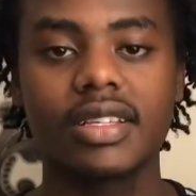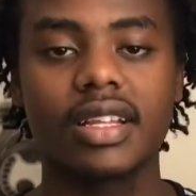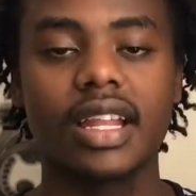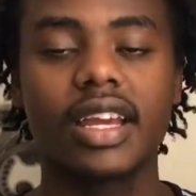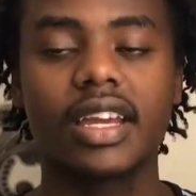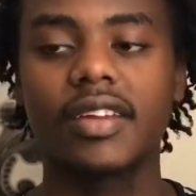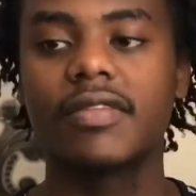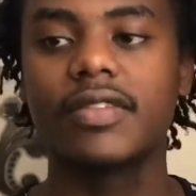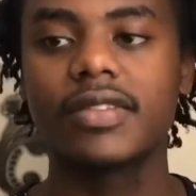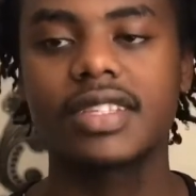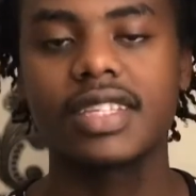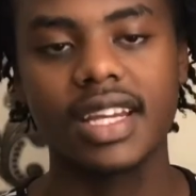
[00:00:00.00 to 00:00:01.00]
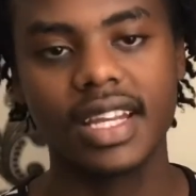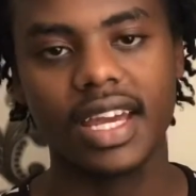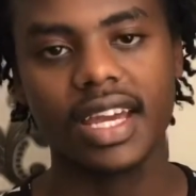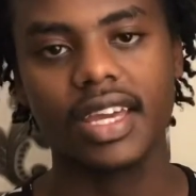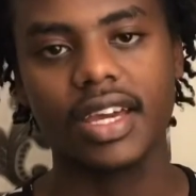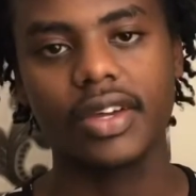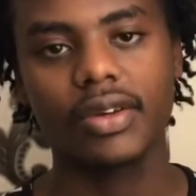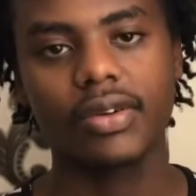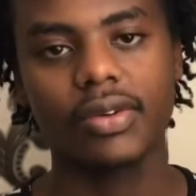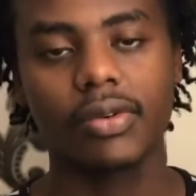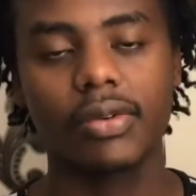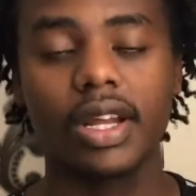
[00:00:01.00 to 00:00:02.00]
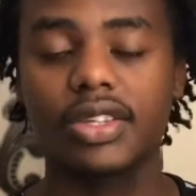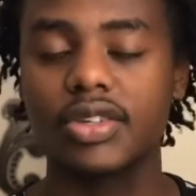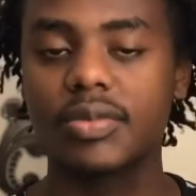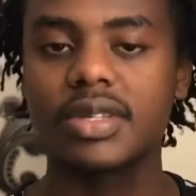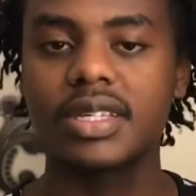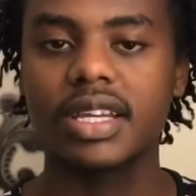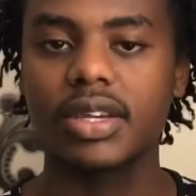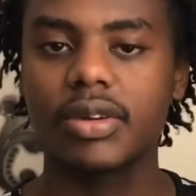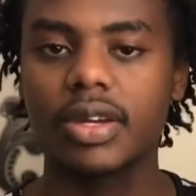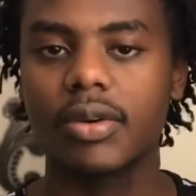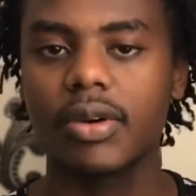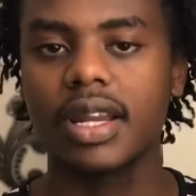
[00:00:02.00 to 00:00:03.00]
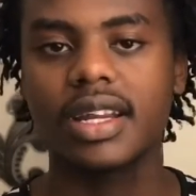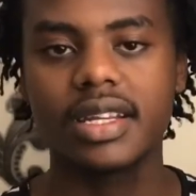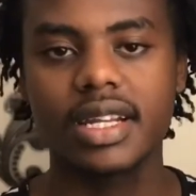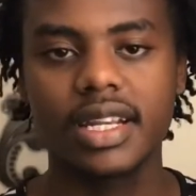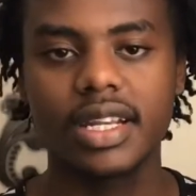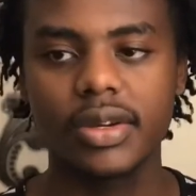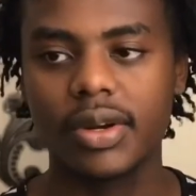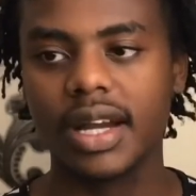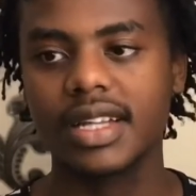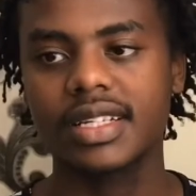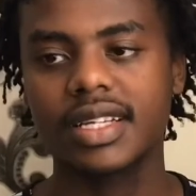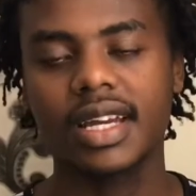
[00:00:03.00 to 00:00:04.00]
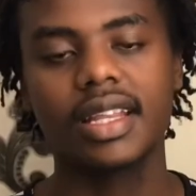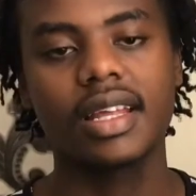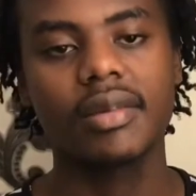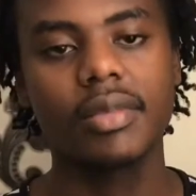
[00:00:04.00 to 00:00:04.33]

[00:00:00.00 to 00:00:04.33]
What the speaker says: Like if you stay in Kenya, kuna jobs zenye ukikuwa na dread you can't get them.